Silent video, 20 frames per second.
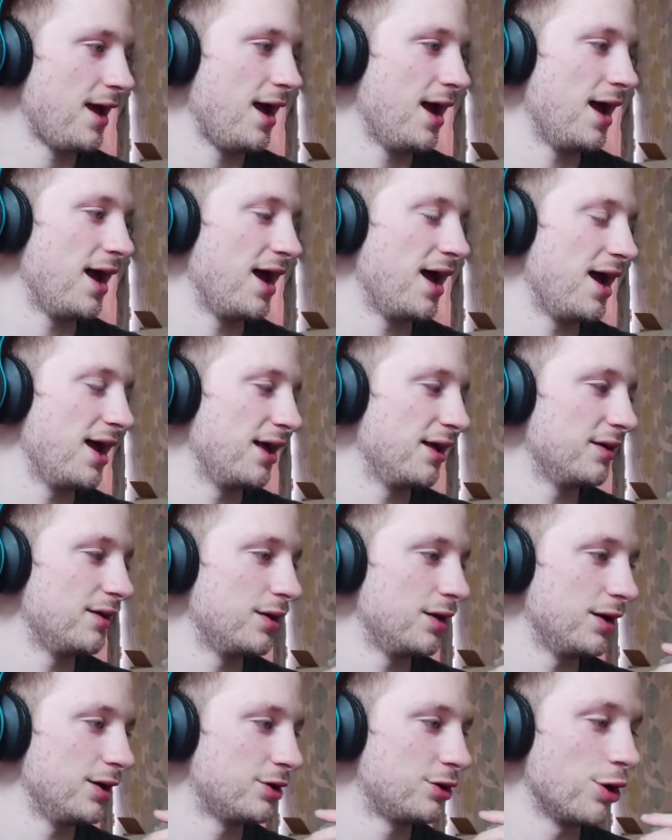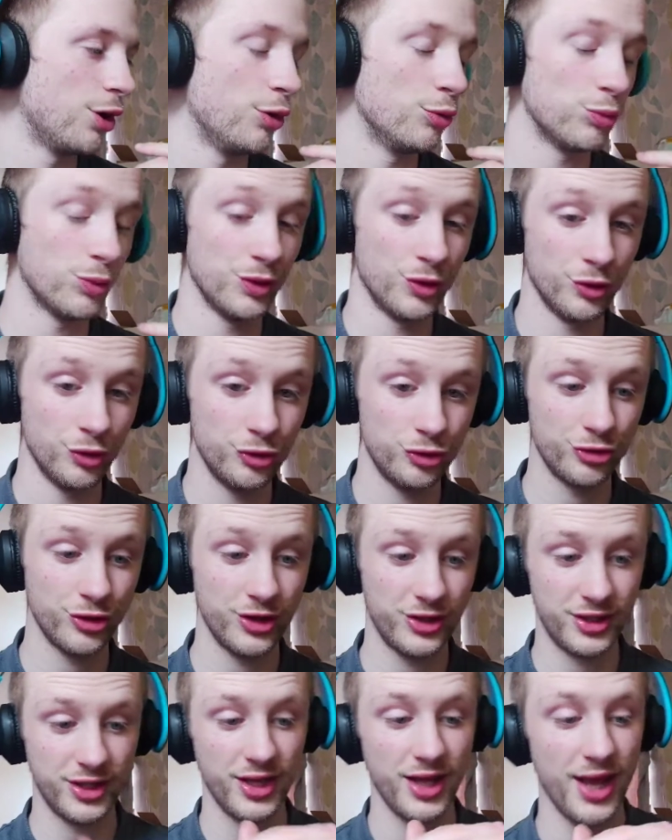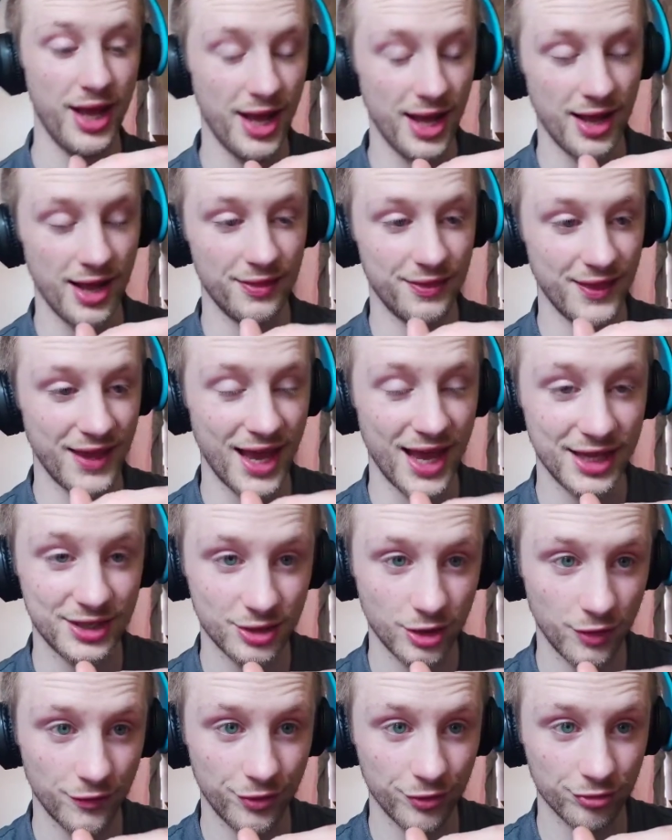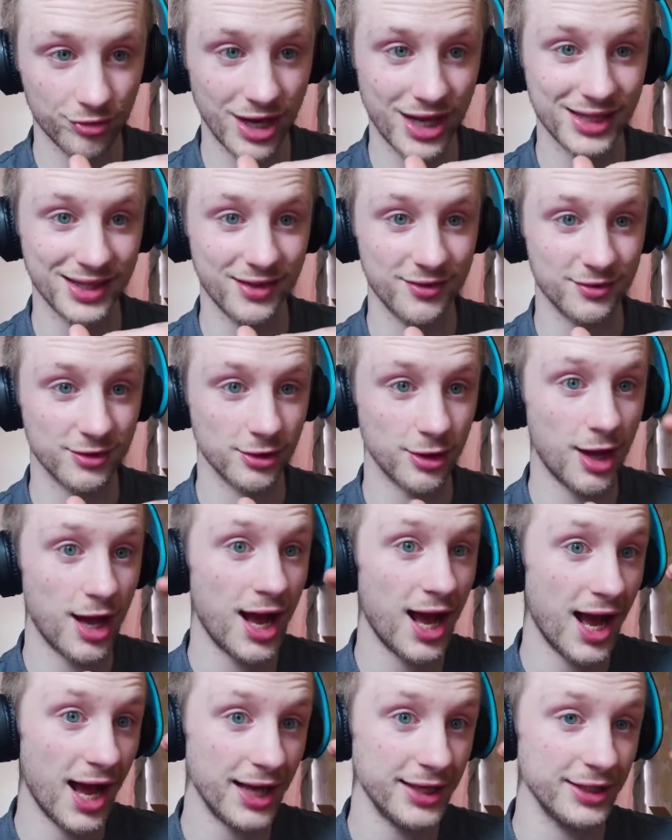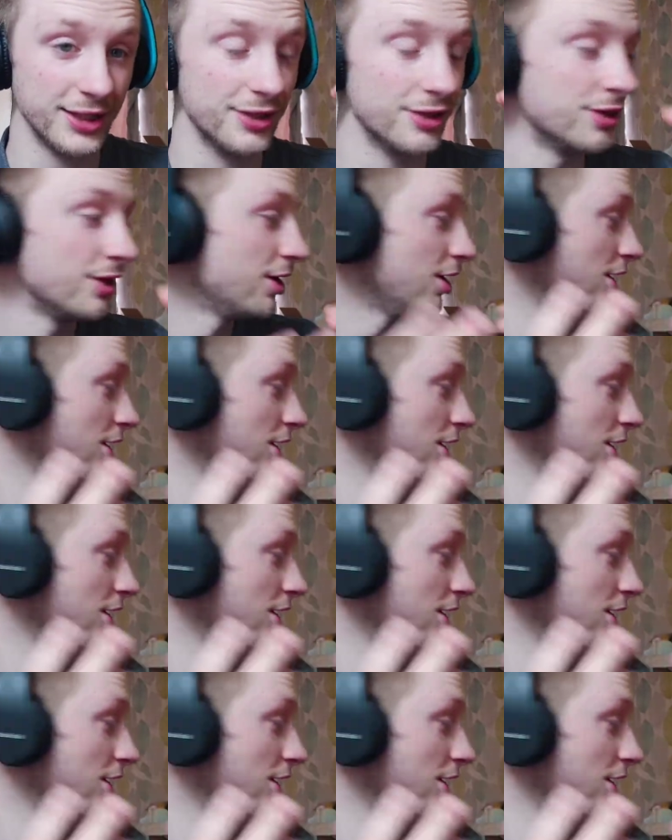Code 100, the head of the rail is a lot higher,